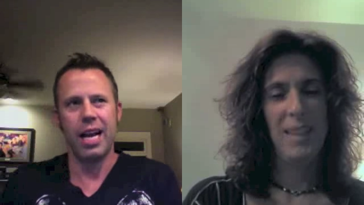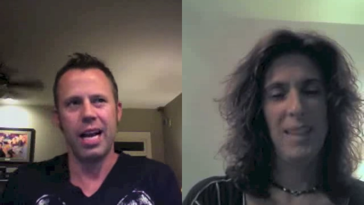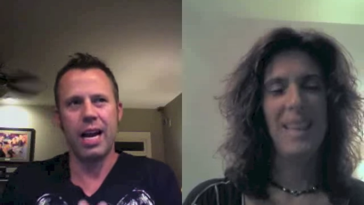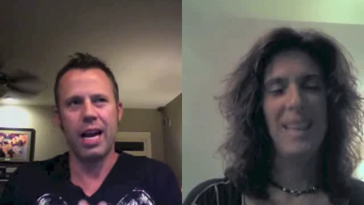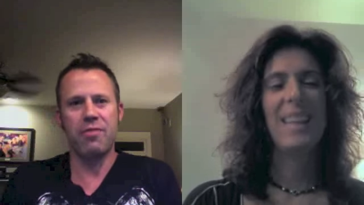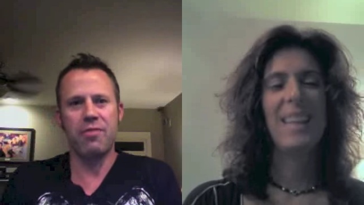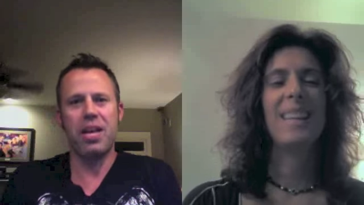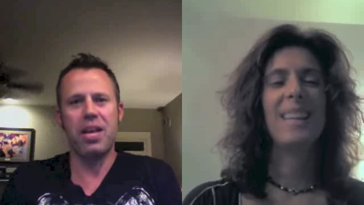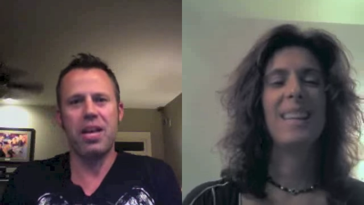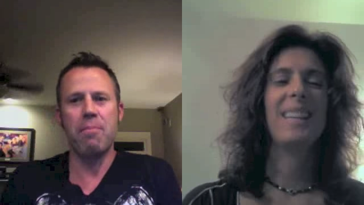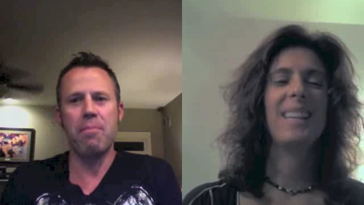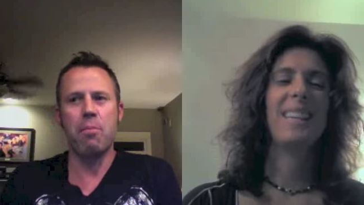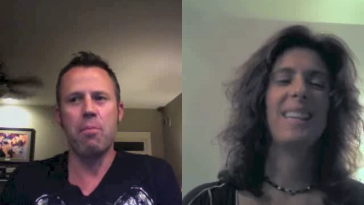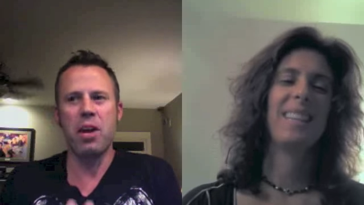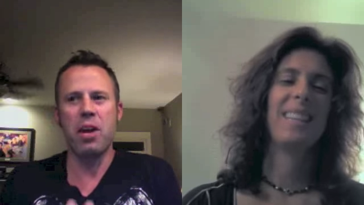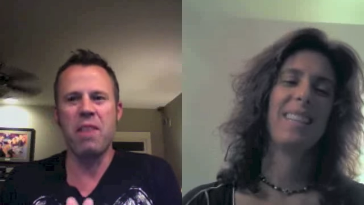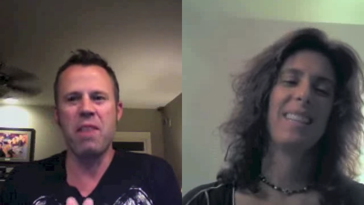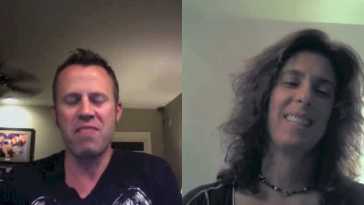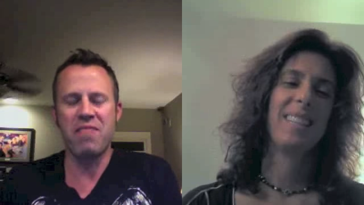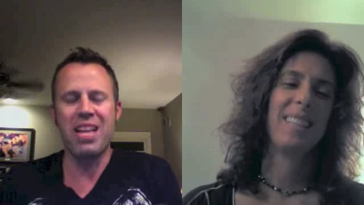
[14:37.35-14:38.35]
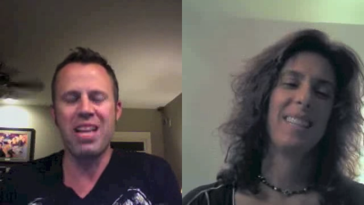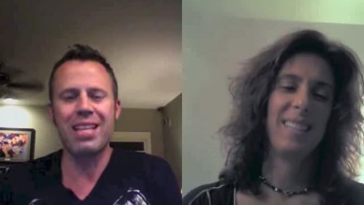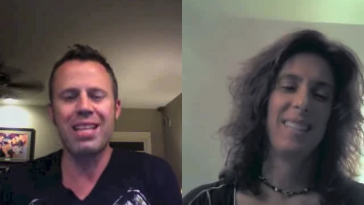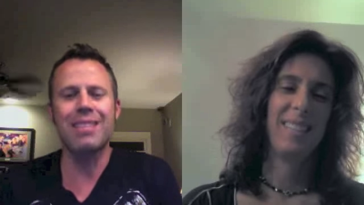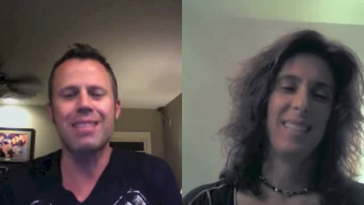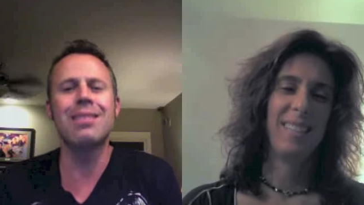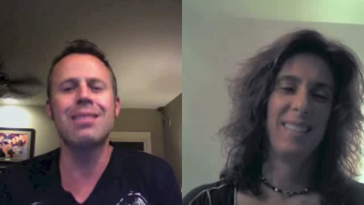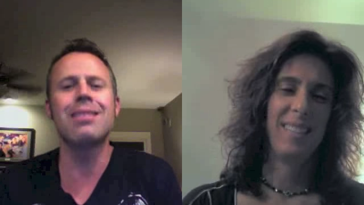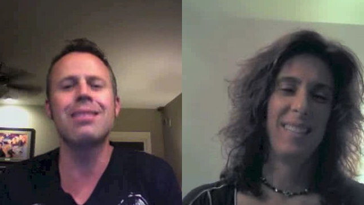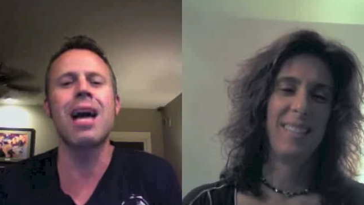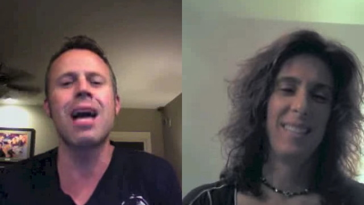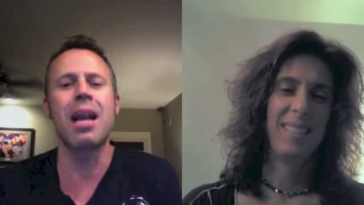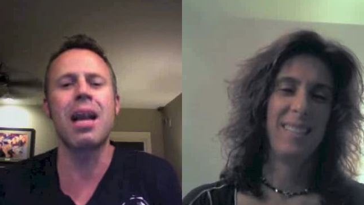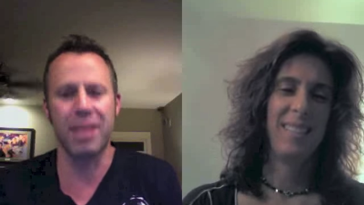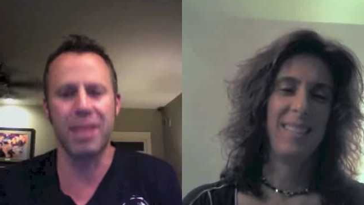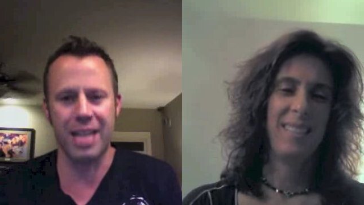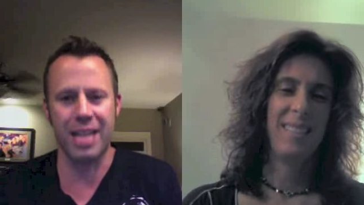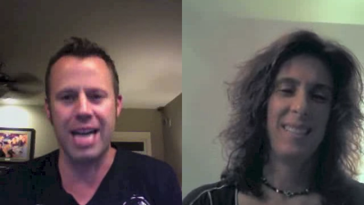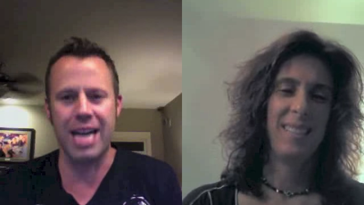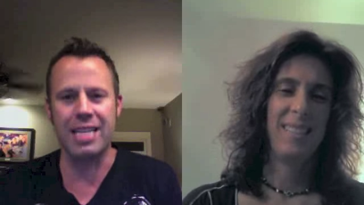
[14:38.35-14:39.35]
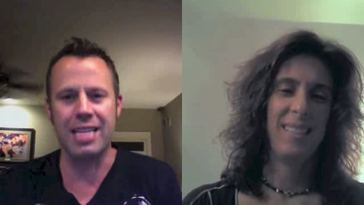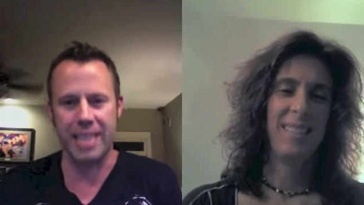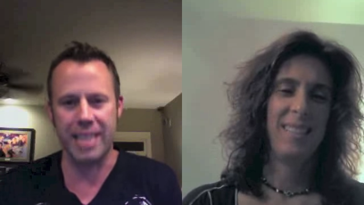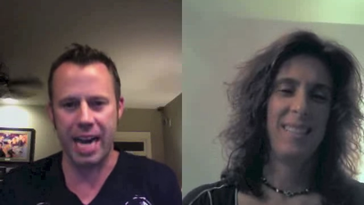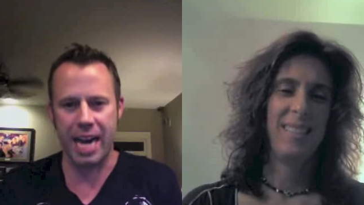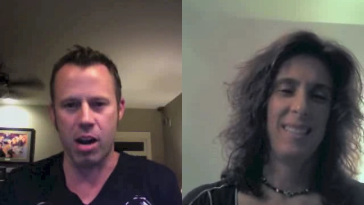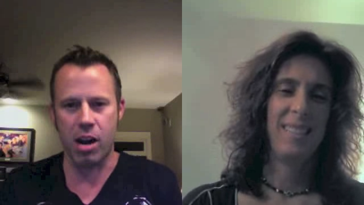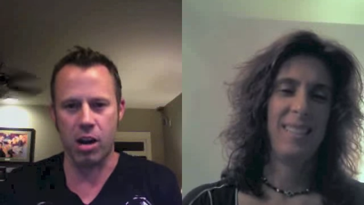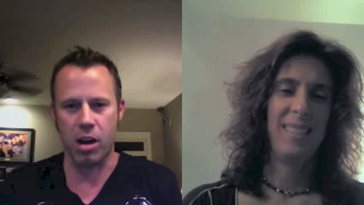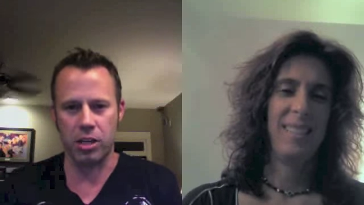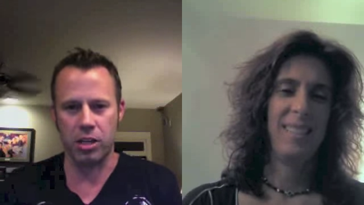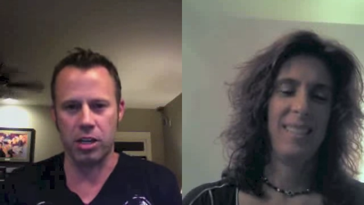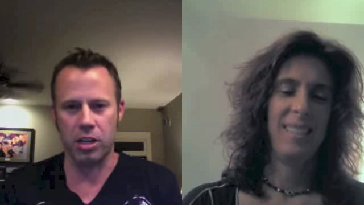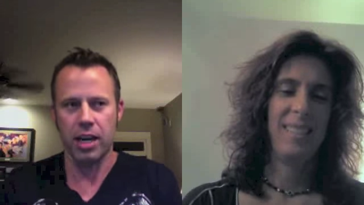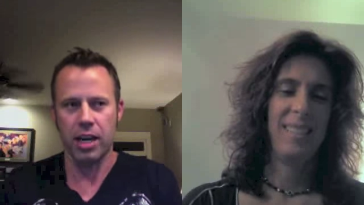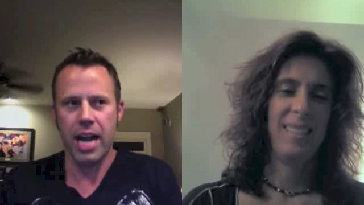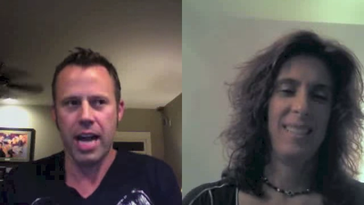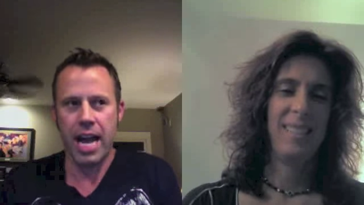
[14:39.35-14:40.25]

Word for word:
Speaker 1: At that point, I think that's a sign of the guy's character.